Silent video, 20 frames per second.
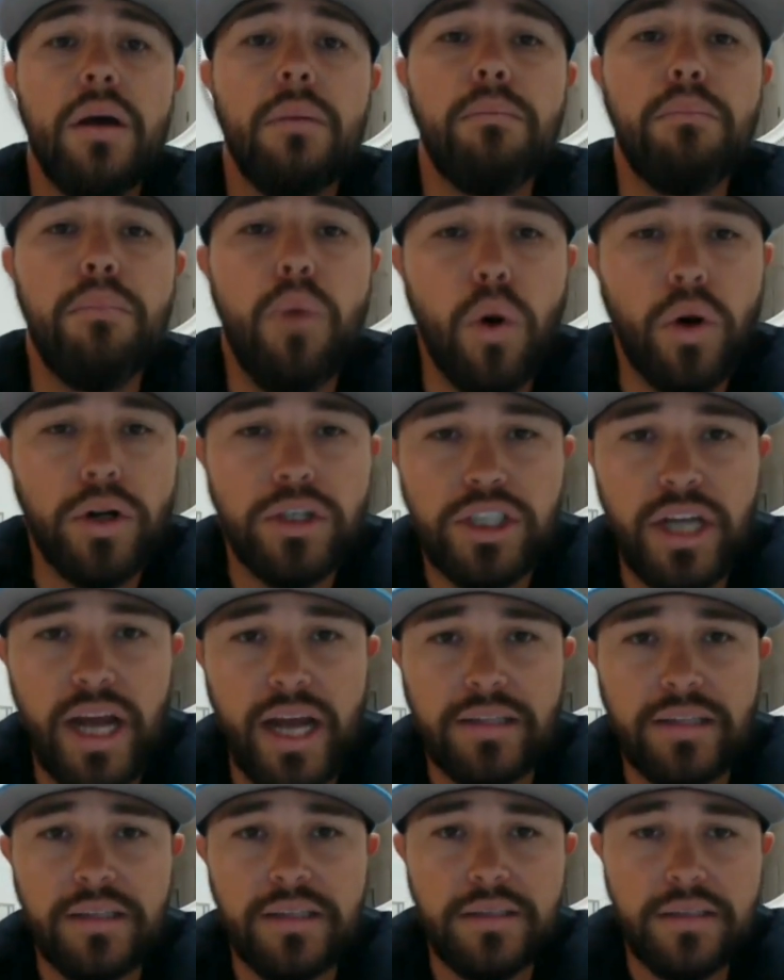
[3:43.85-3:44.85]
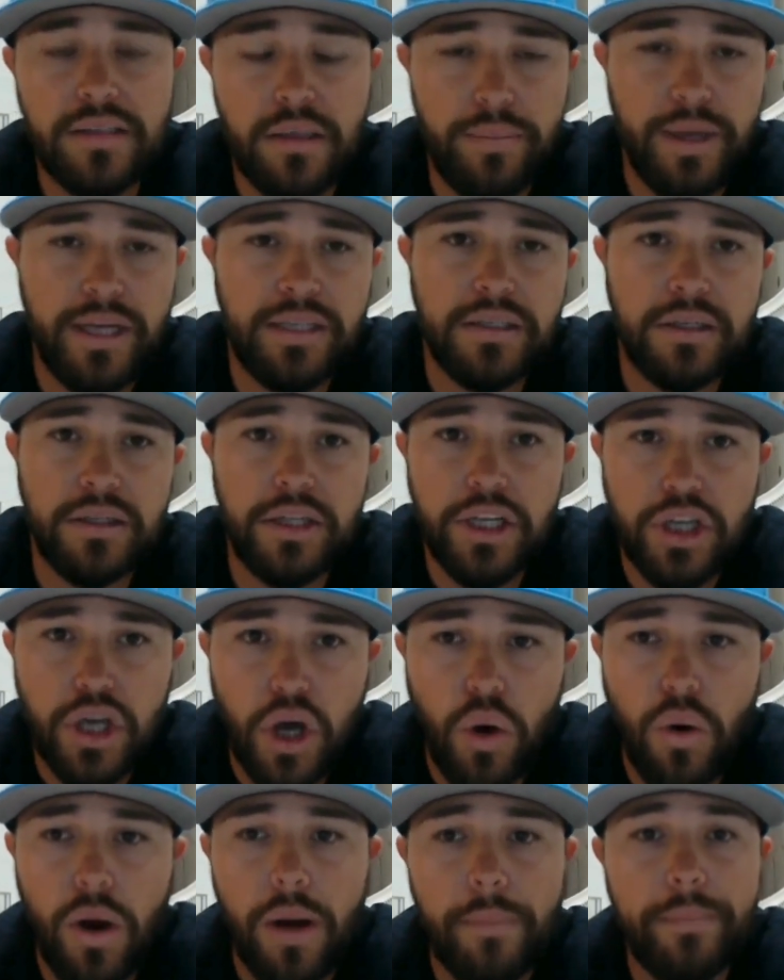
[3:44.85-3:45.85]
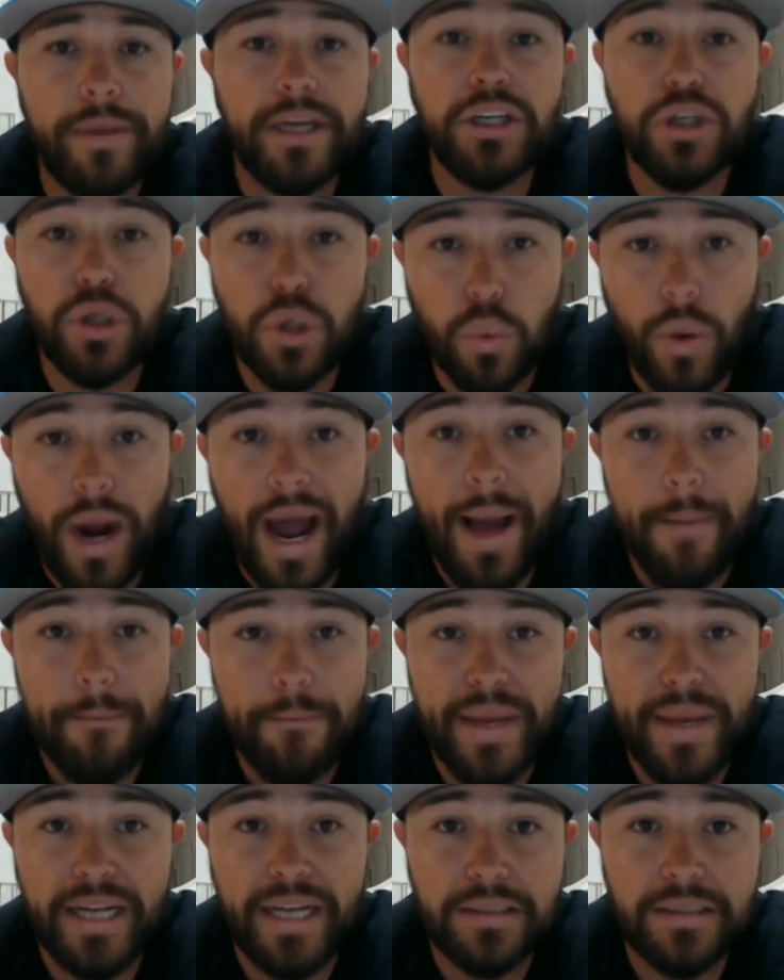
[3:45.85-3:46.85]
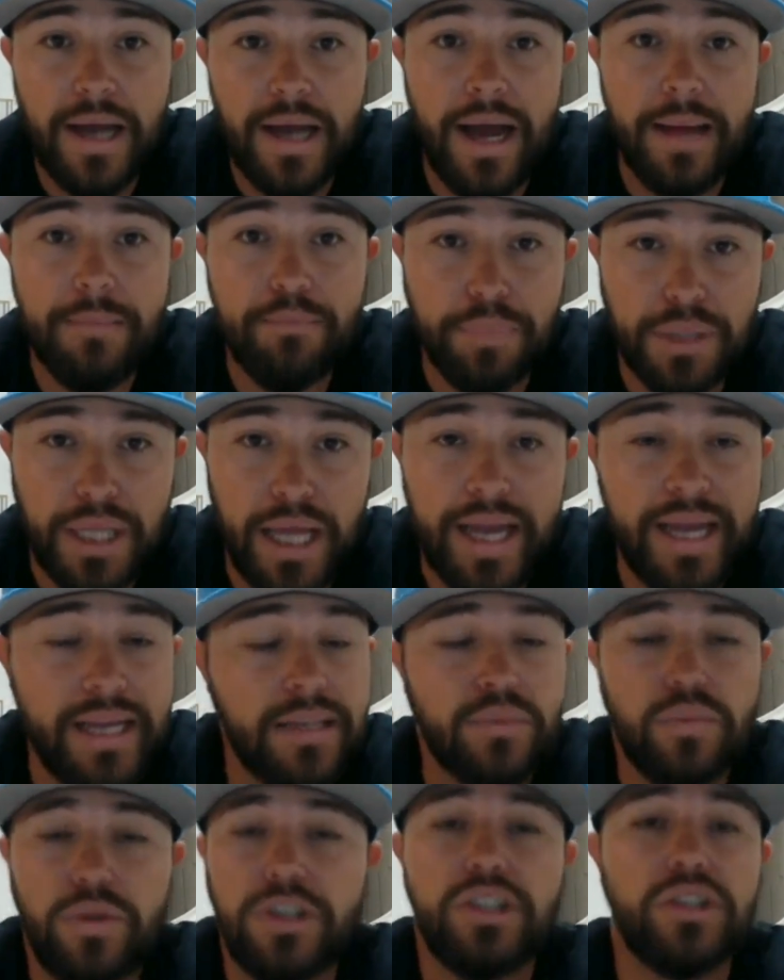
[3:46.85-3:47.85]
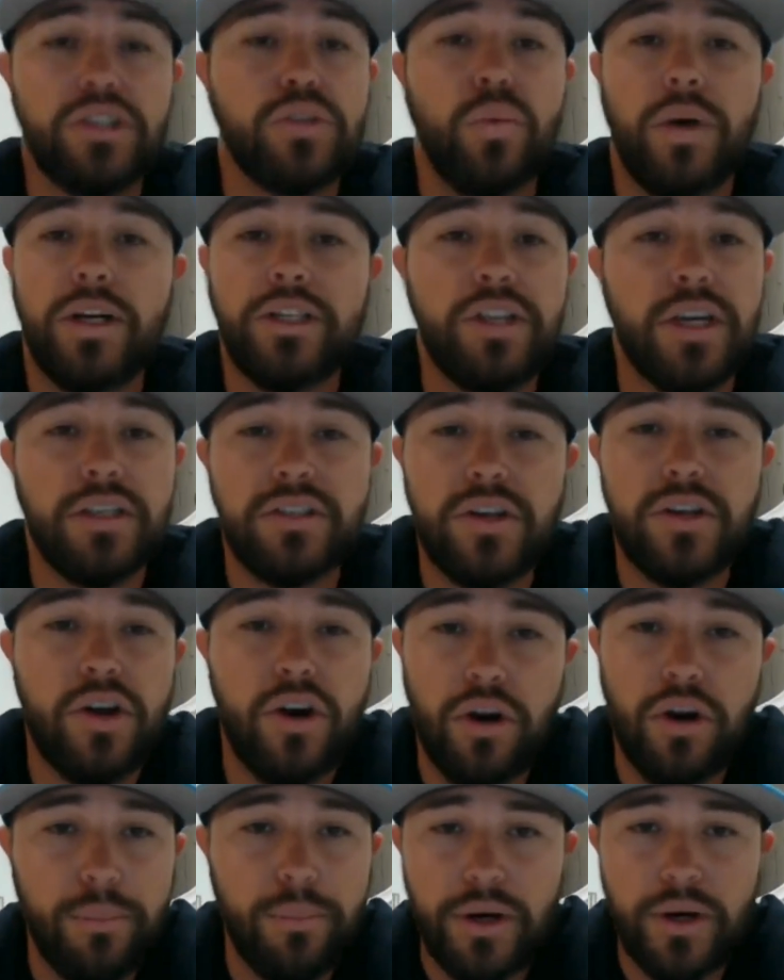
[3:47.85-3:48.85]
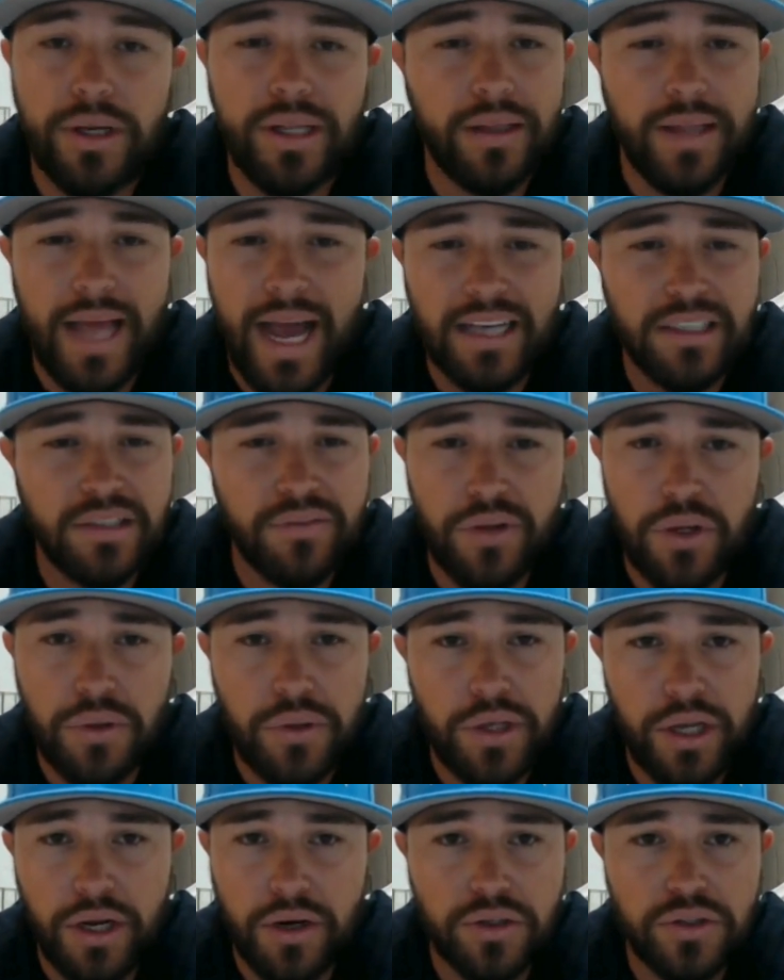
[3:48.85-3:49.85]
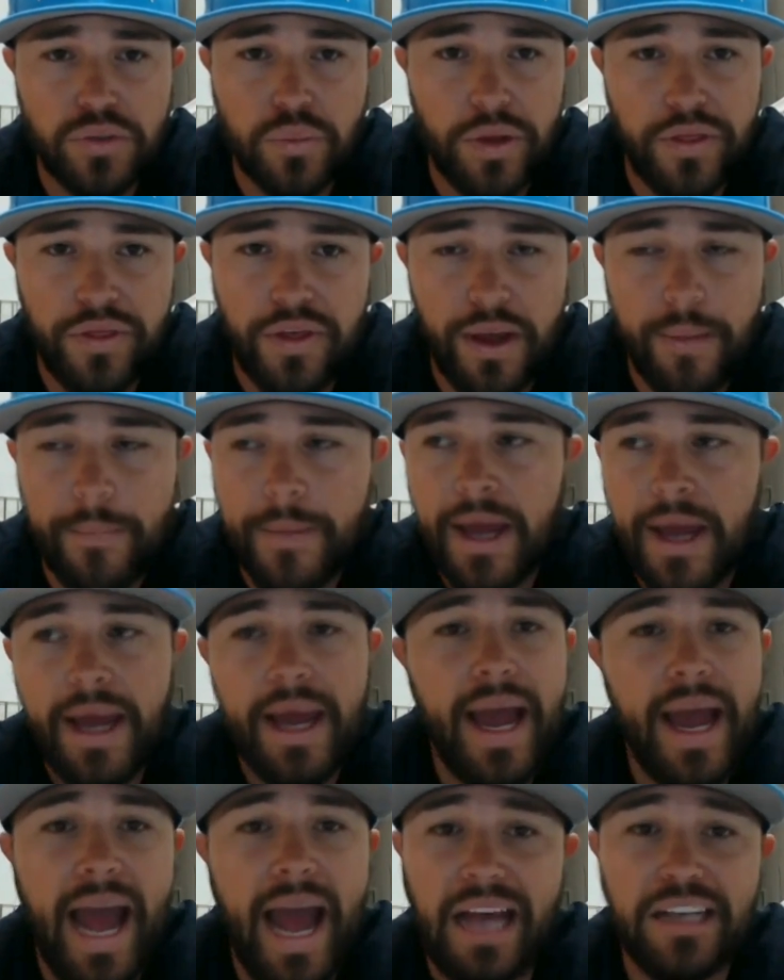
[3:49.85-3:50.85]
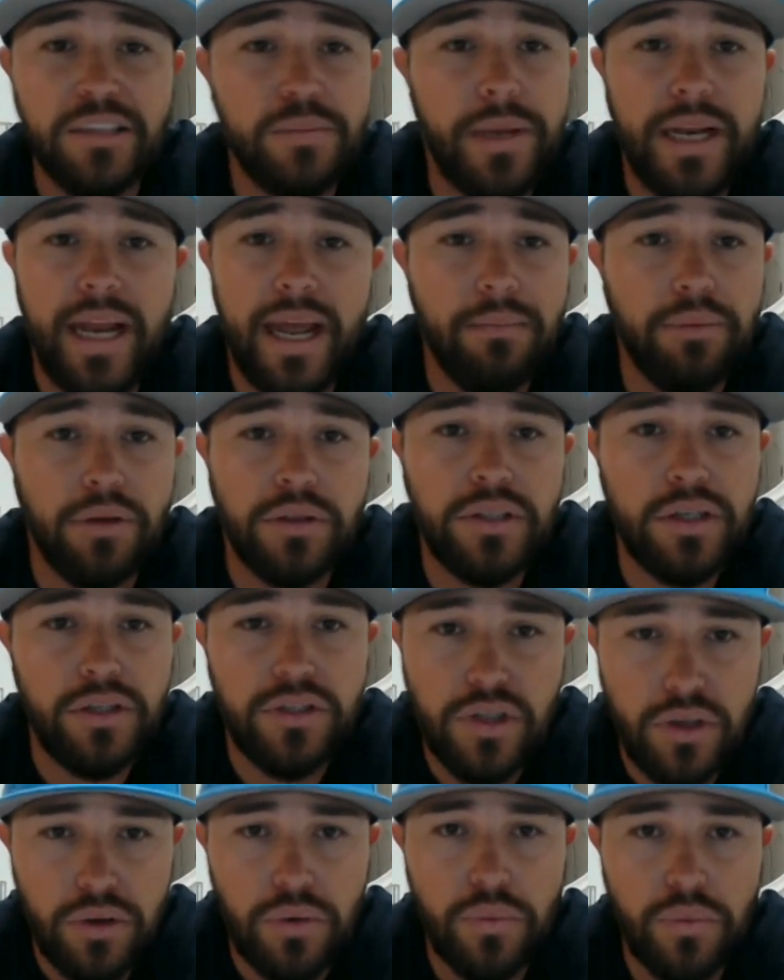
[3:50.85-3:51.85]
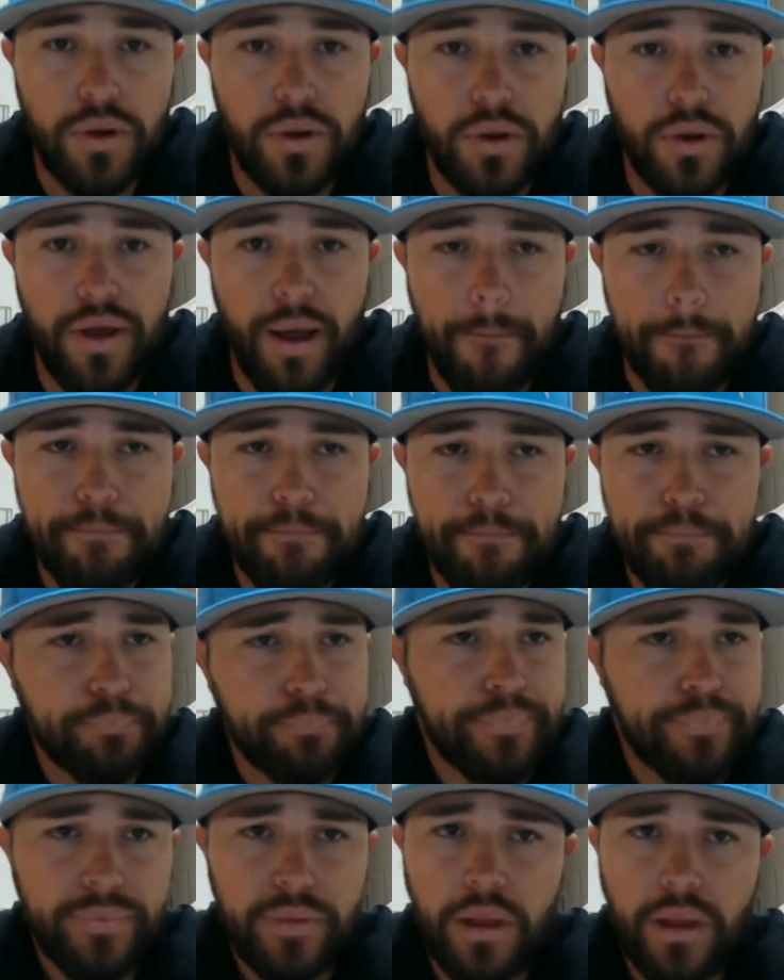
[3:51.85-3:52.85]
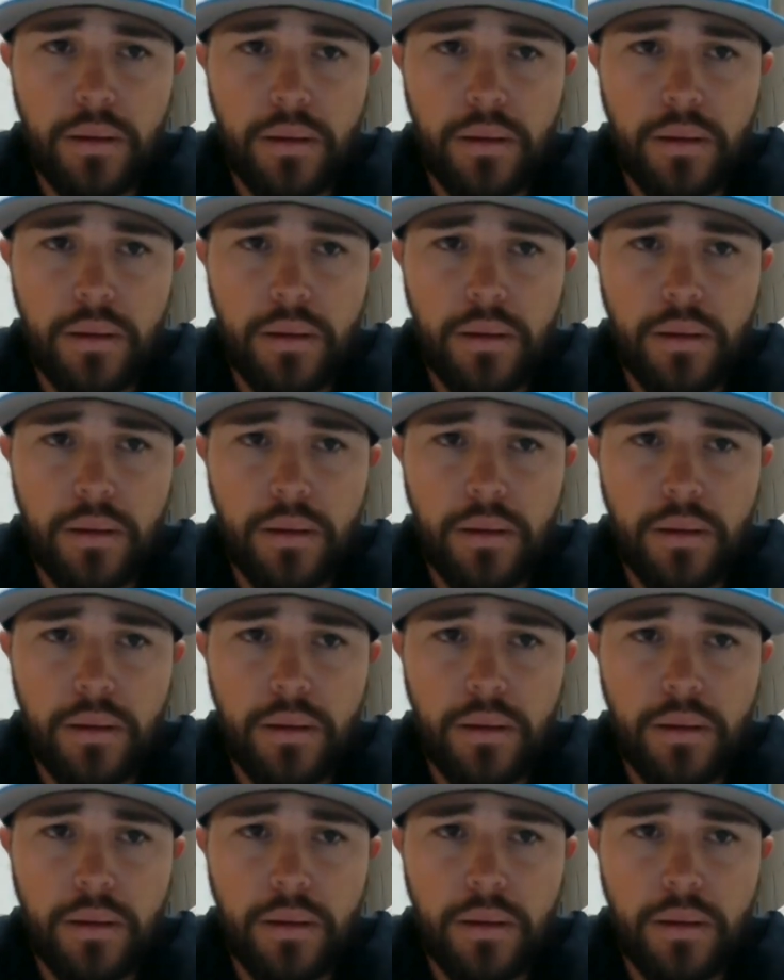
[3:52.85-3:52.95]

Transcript: more chances to basically go up and grab big-time plays, which is what Justin Herbert the last few years with him has been able to do with them.